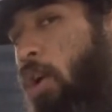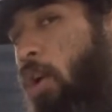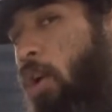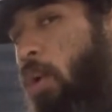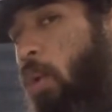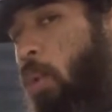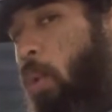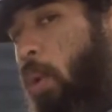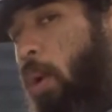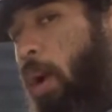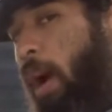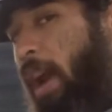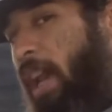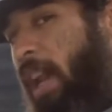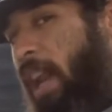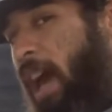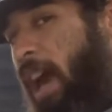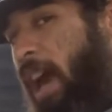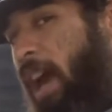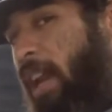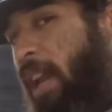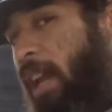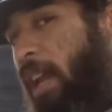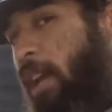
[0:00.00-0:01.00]
We're at
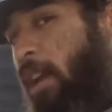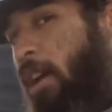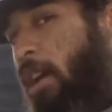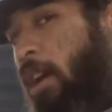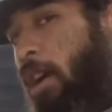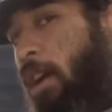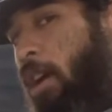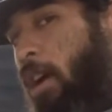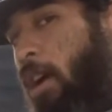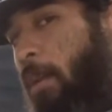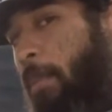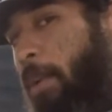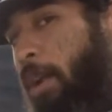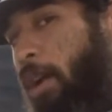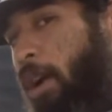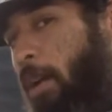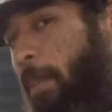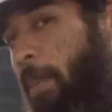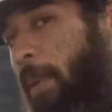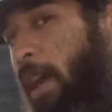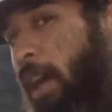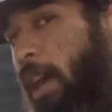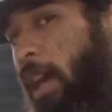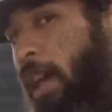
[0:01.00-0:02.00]
90 coming
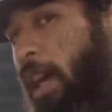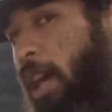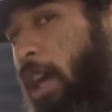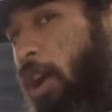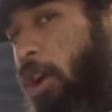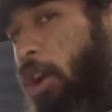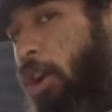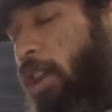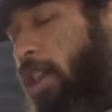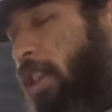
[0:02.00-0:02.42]
up here.